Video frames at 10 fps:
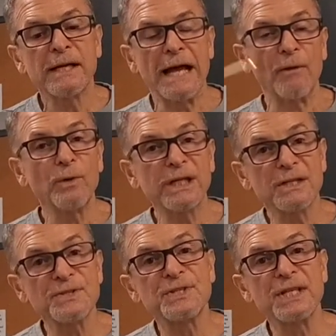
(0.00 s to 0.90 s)
and we
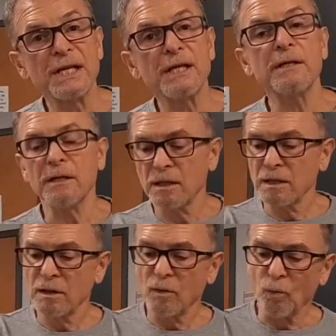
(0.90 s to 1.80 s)
can see
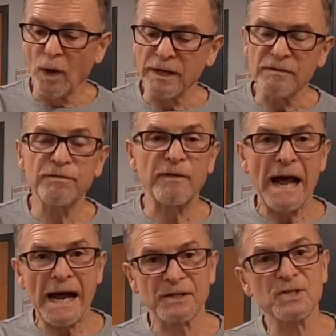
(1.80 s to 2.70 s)
what, in
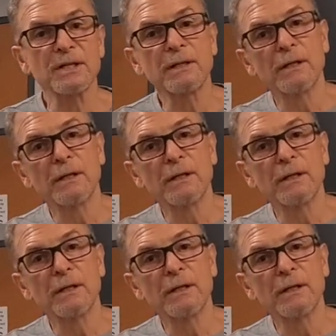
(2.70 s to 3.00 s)
fact,